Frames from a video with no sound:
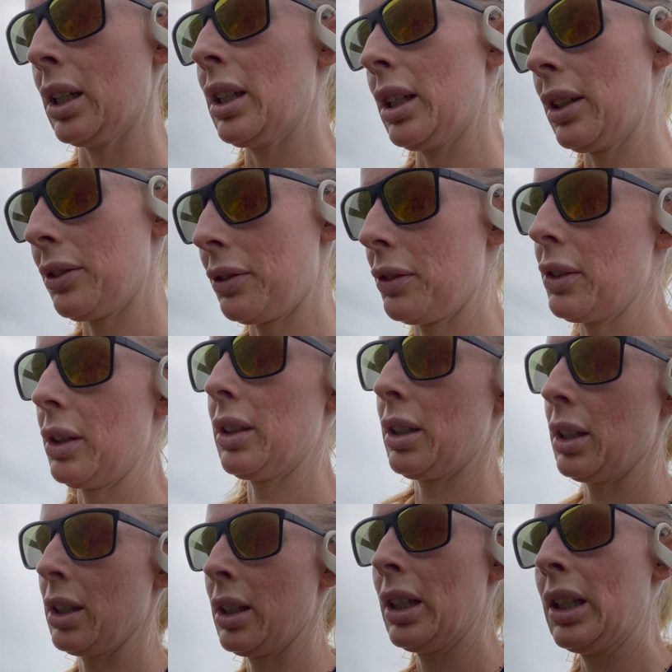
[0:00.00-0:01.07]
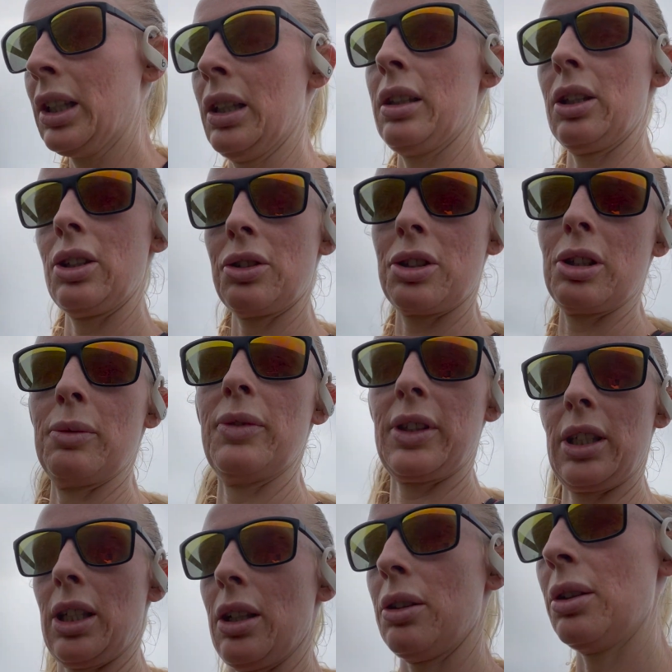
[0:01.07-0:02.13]
if the YouTube
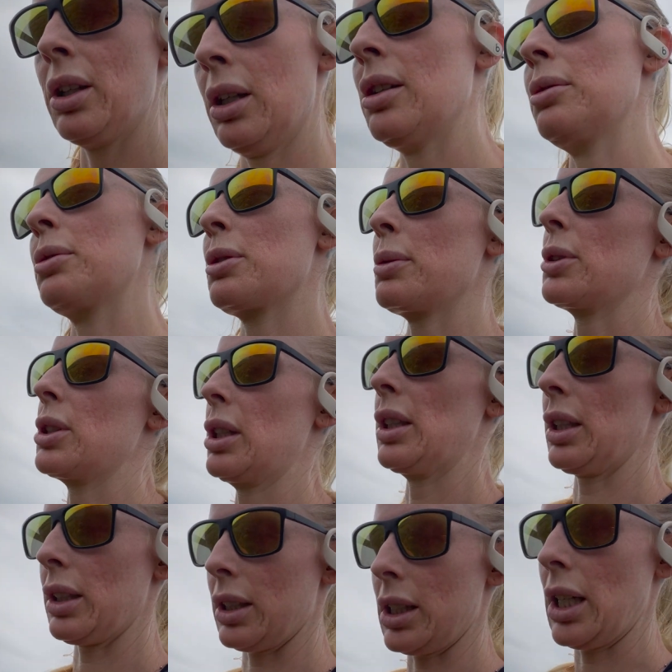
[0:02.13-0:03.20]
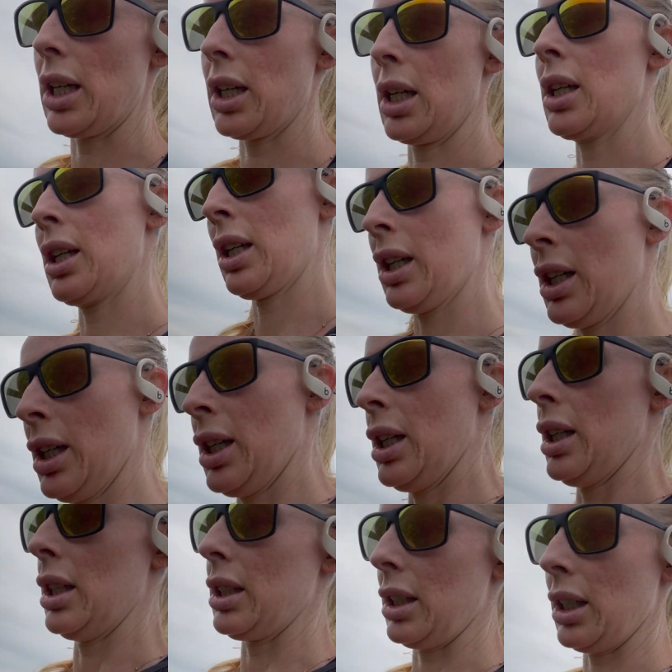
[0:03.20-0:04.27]
video I was watching the other day
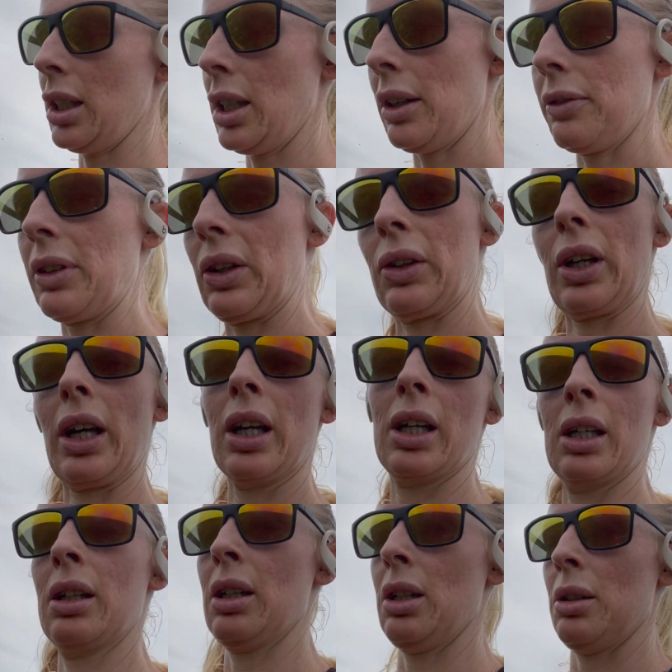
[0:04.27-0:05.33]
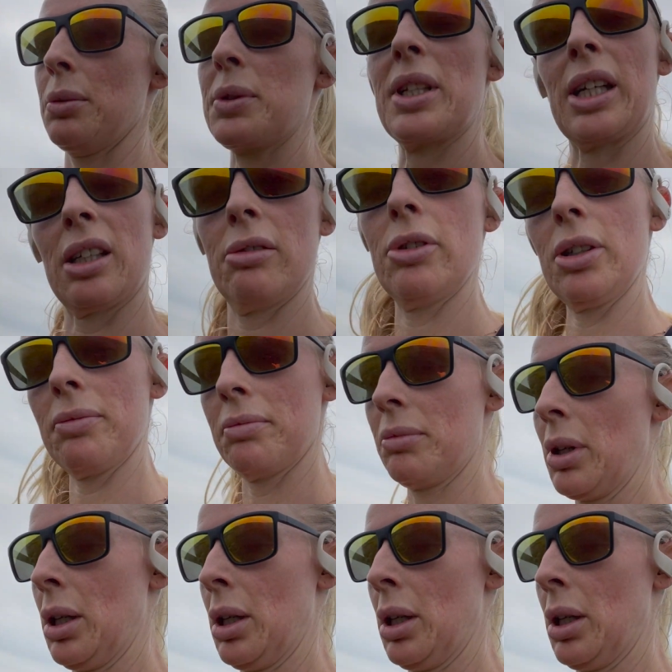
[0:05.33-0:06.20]
and that vlogger was accurate,